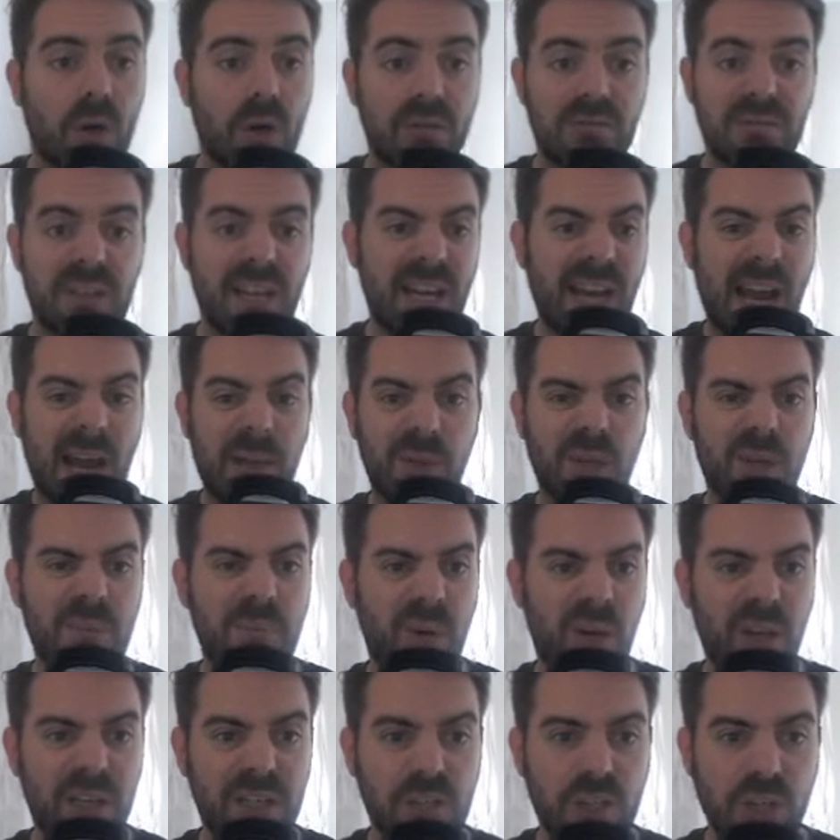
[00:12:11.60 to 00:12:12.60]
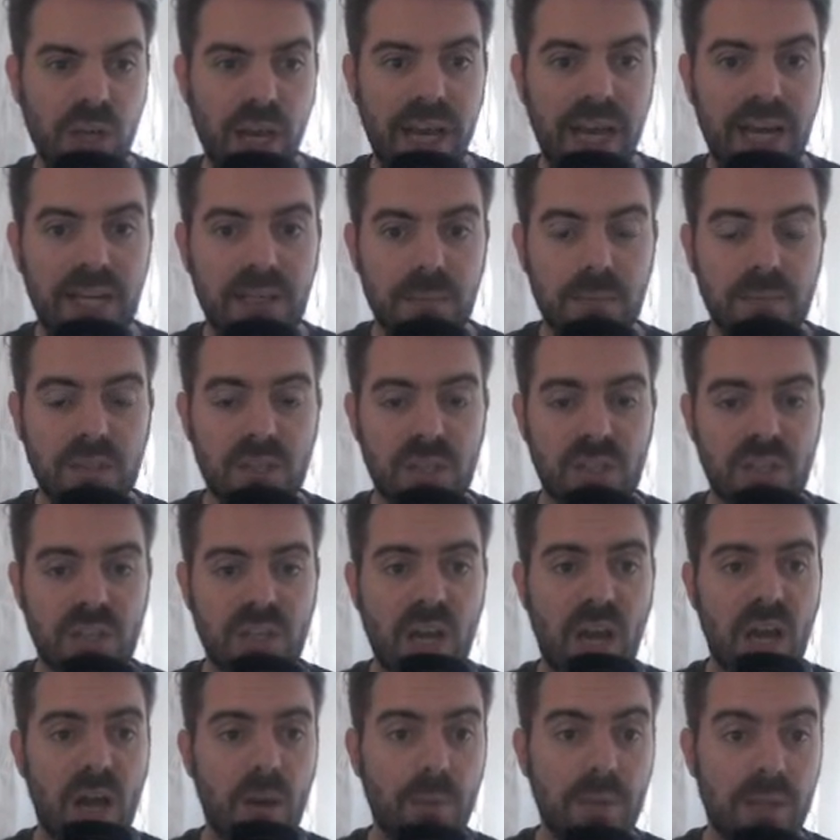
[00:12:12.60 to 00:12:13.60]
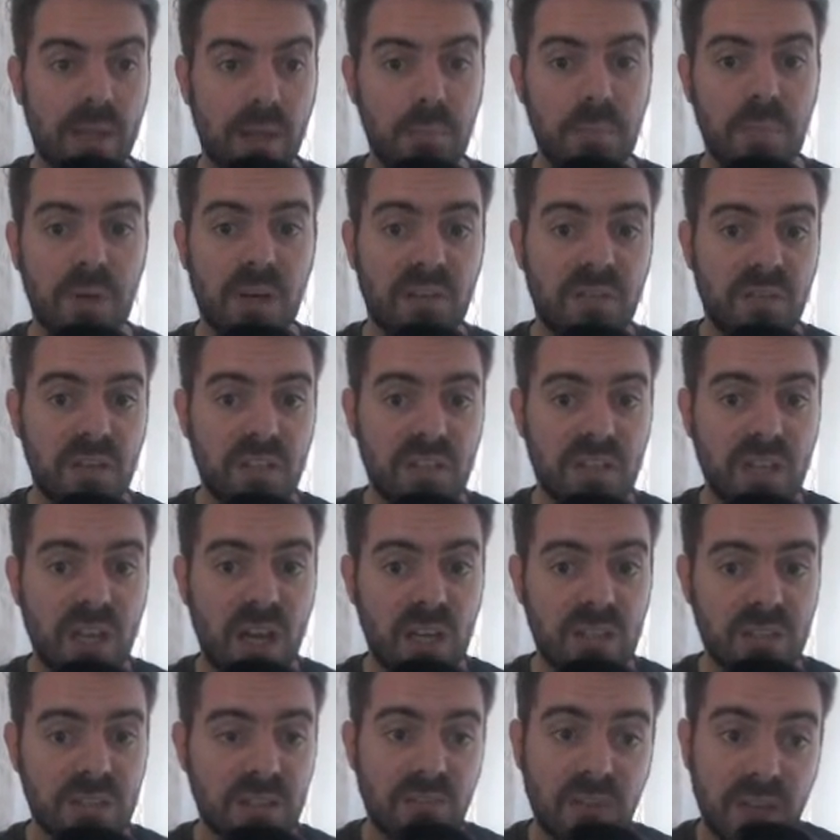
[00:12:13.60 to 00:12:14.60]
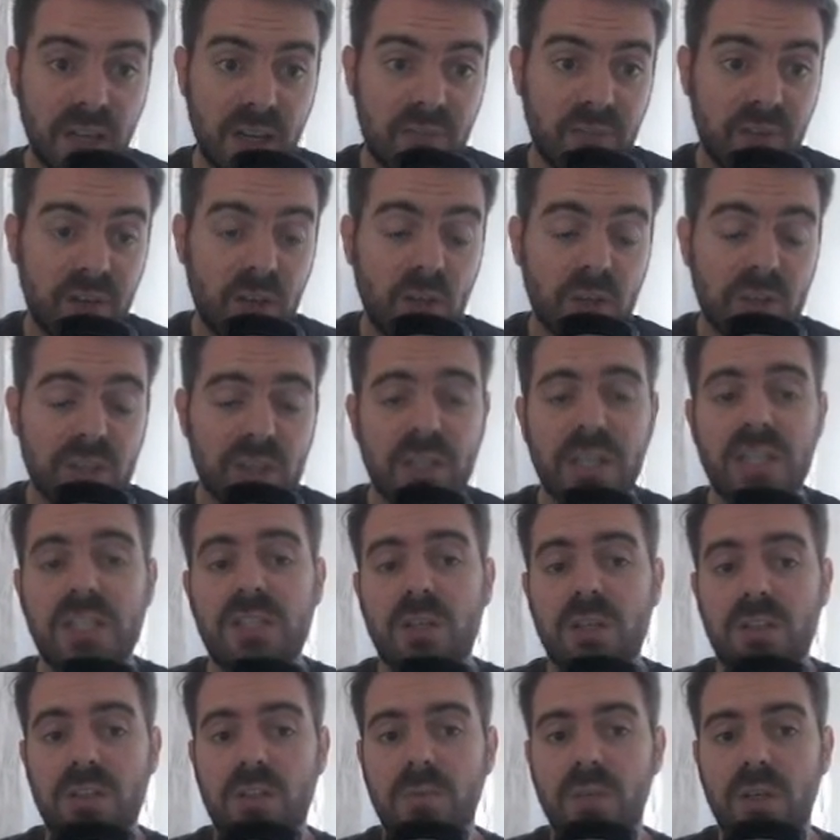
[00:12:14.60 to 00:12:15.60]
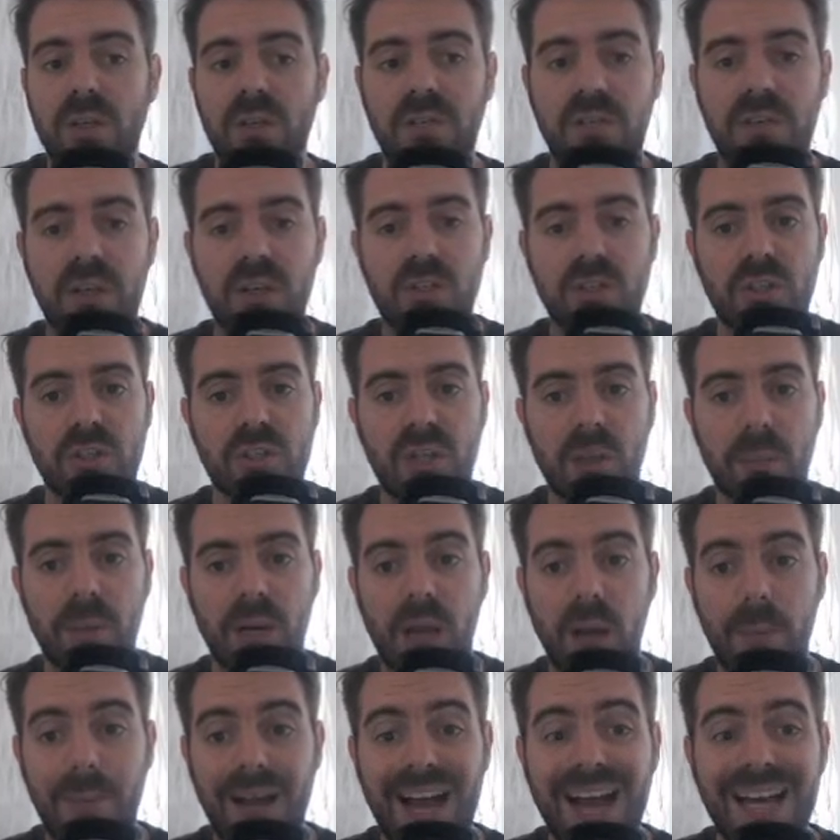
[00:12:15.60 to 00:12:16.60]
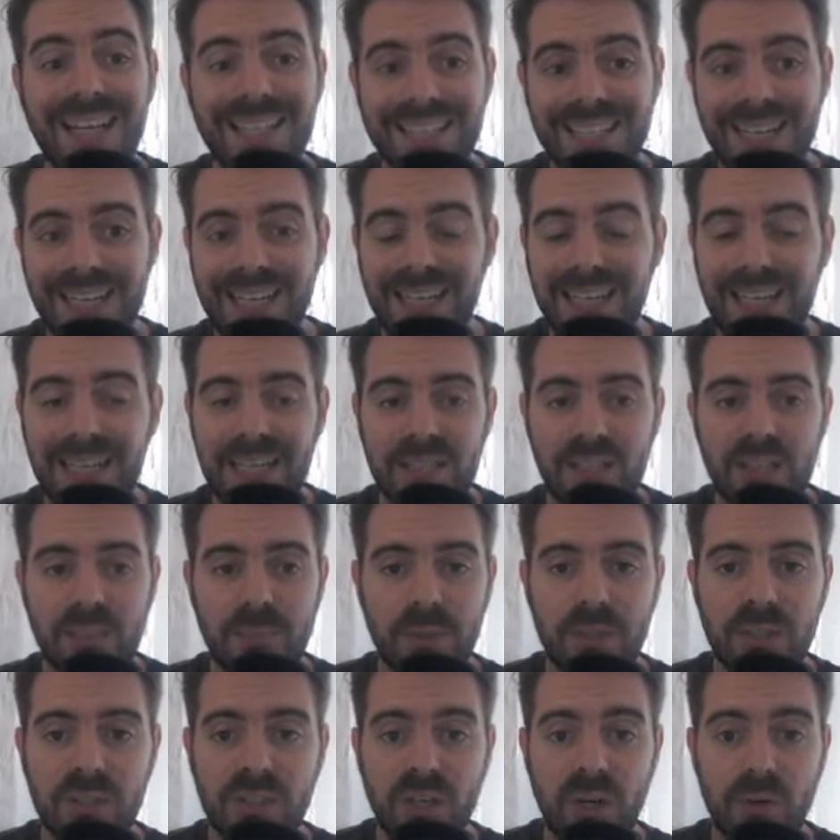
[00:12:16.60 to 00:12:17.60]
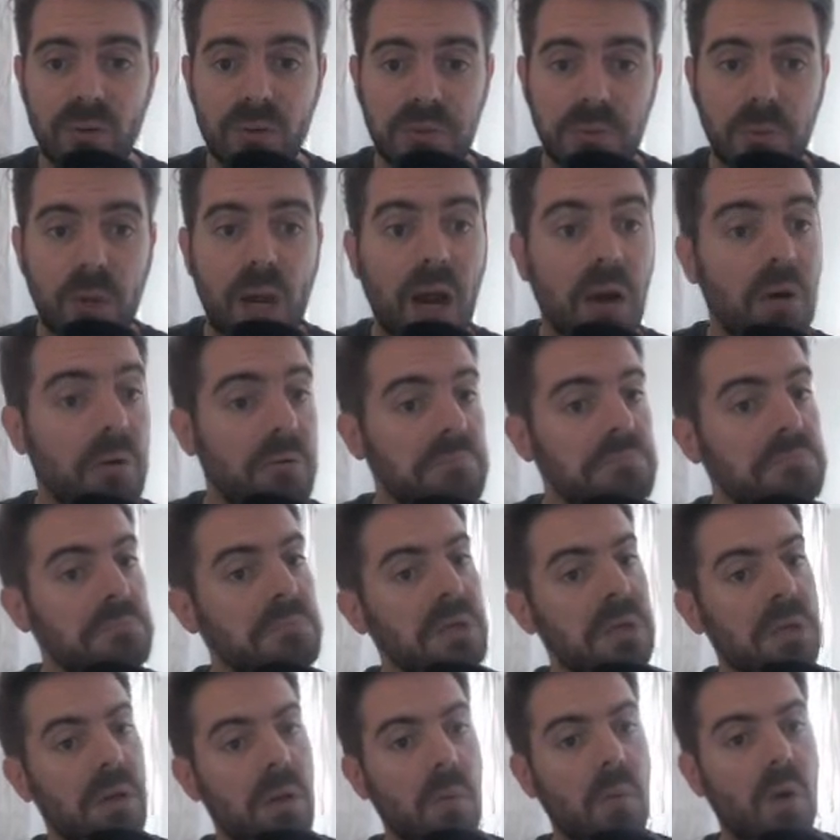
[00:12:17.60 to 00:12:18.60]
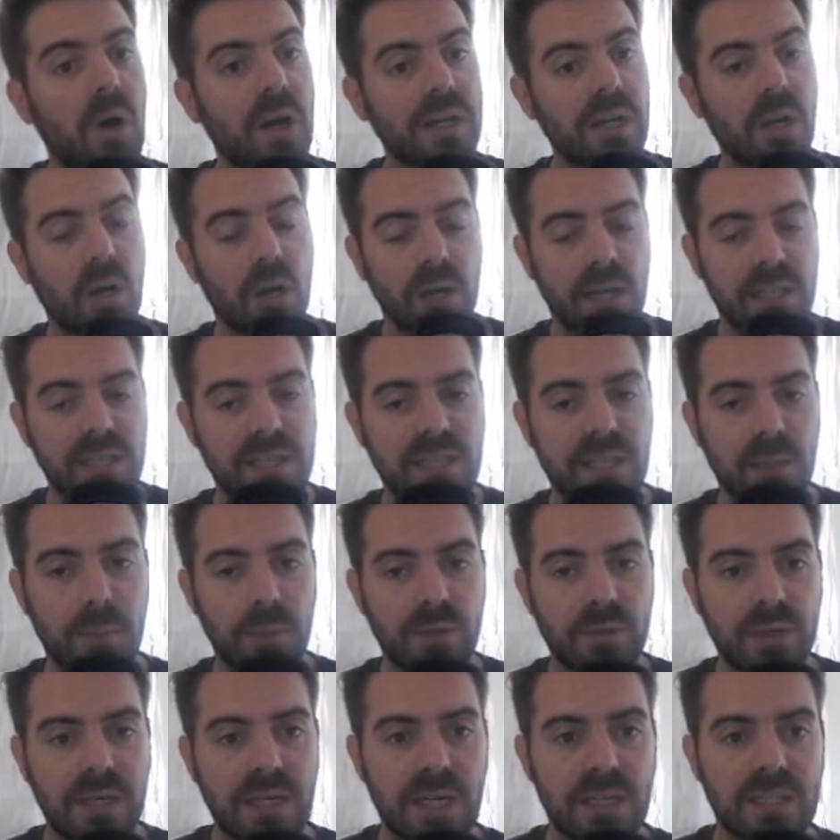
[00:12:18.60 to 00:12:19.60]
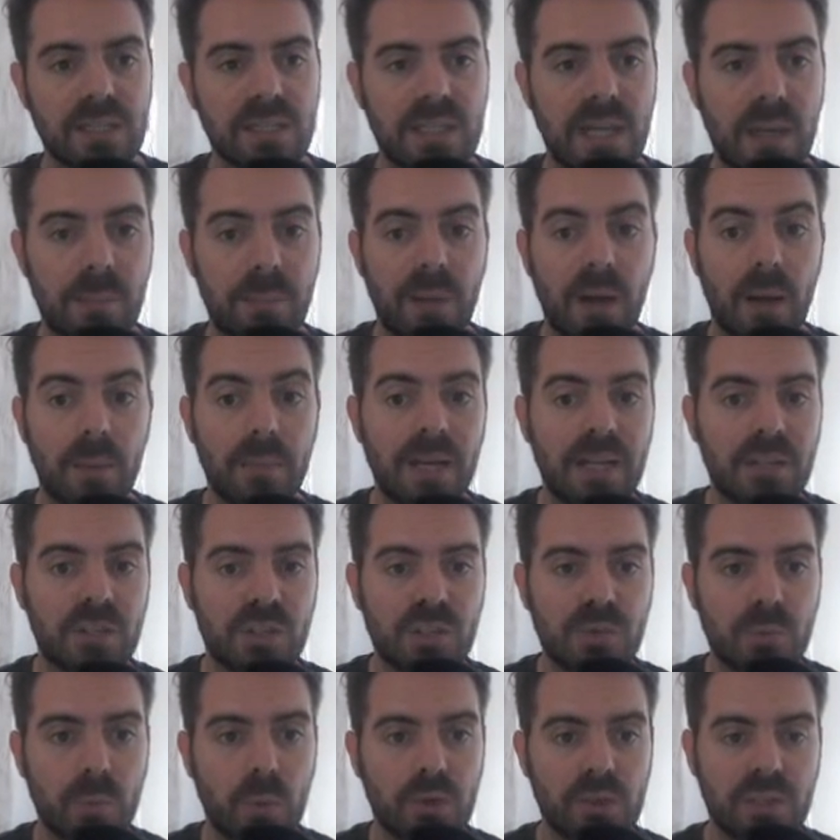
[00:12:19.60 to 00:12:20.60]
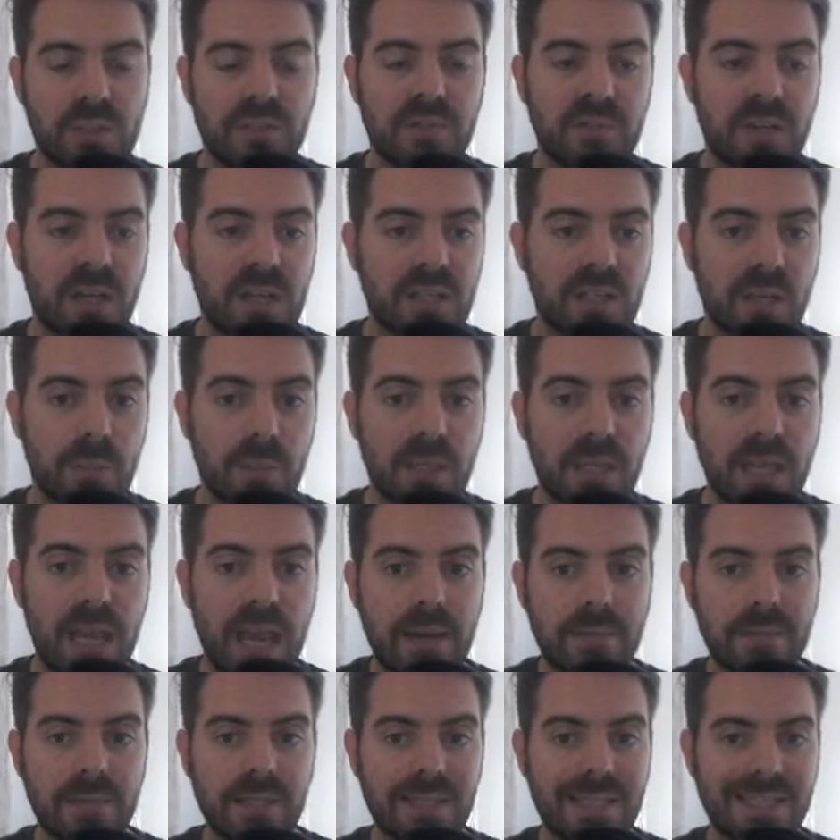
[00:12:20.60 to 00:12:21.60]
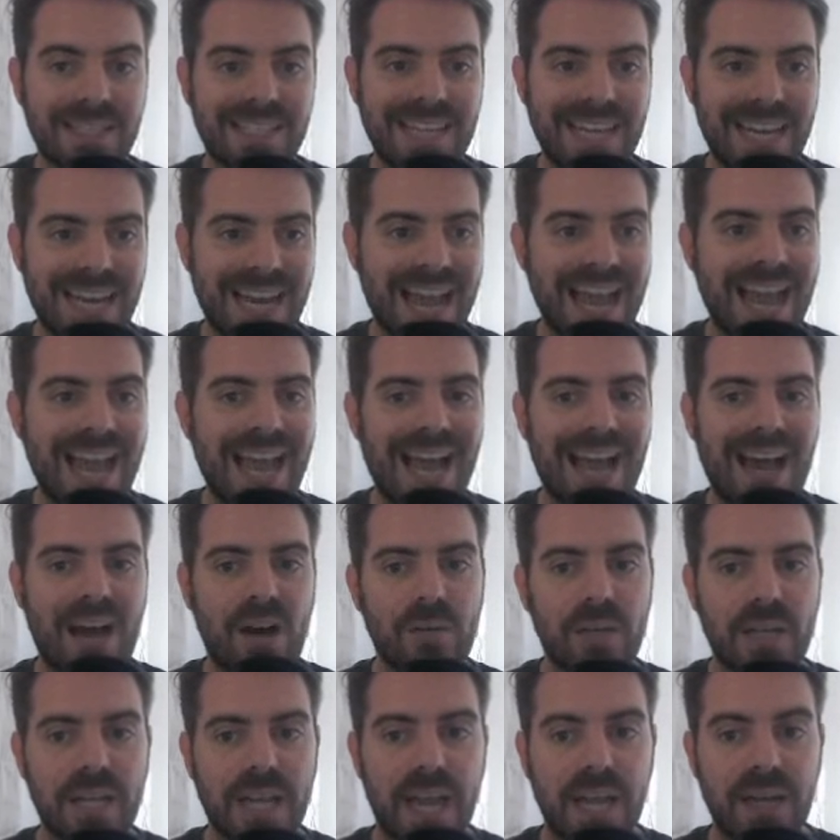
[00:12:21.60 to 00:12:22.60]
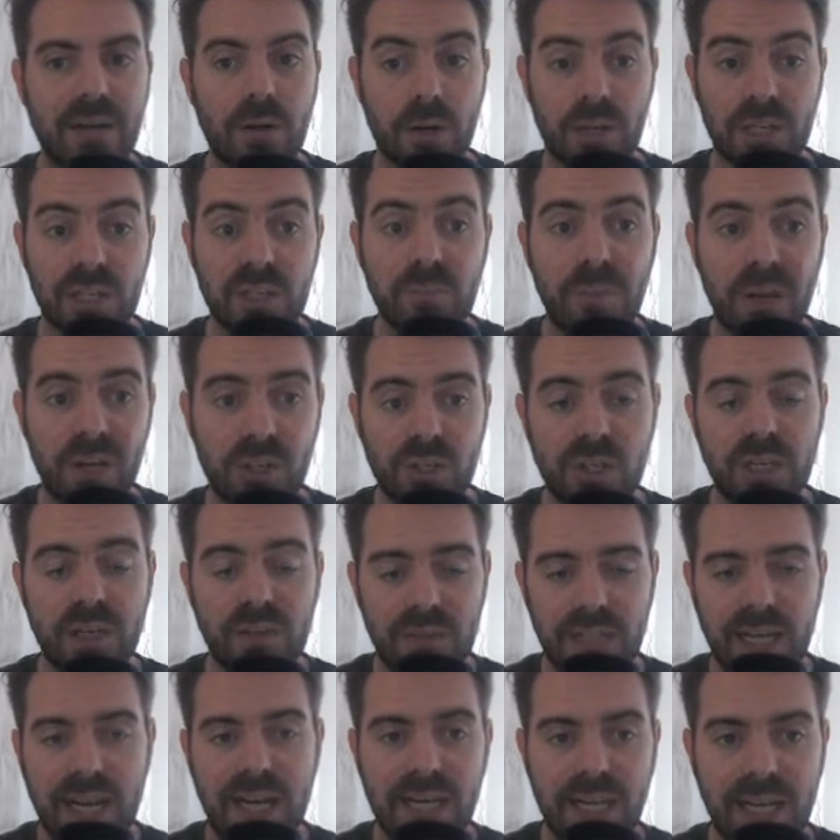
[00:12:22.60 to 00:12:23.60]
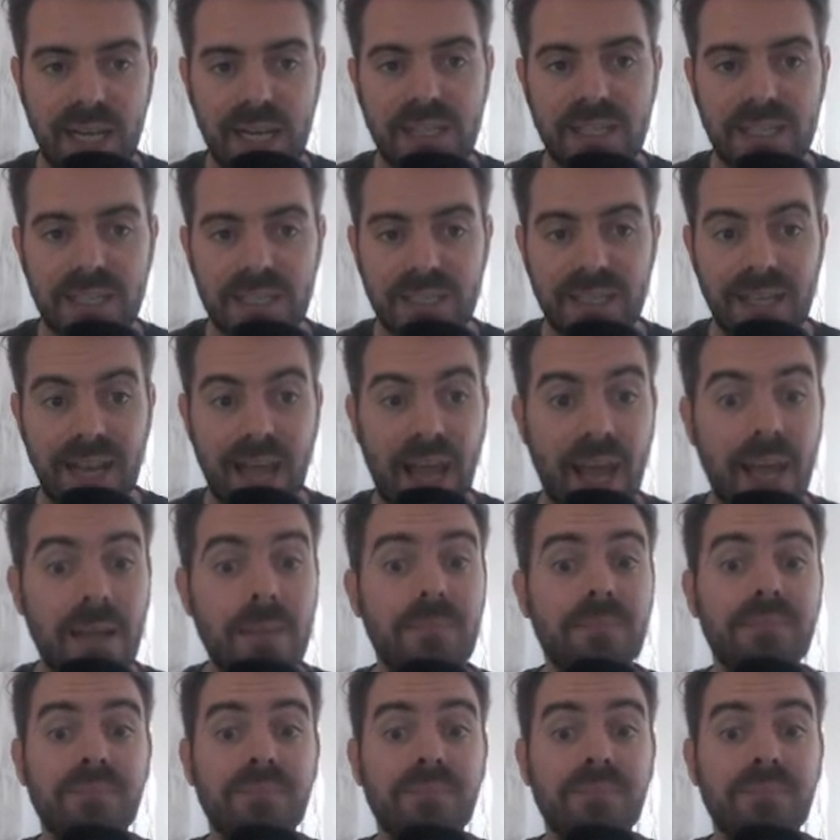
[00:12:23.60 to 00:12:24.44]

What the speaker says: enamoured by Che Adams to start with him. But if he starts, if it looks like he's got some good fixtures coming up and Danny Ings has been sold as well, why not? Let's see whether he can step up. Let's just watch the first couple of games and see how they're getting on, especially if Danny Ings isn't there.